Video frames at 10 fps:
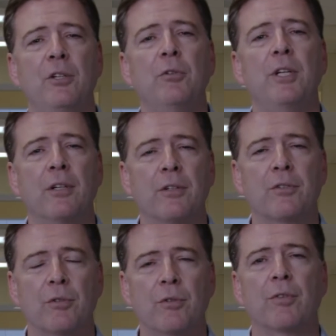you hear the
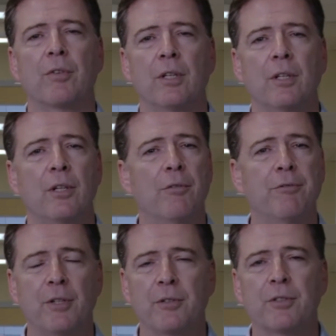truth. No
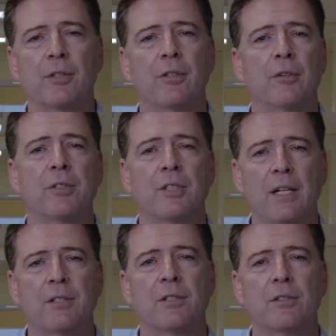filter, no
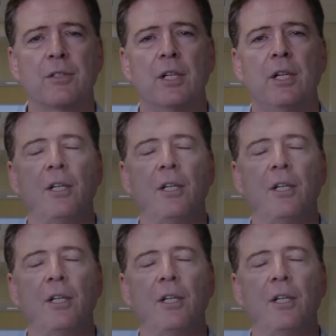censors,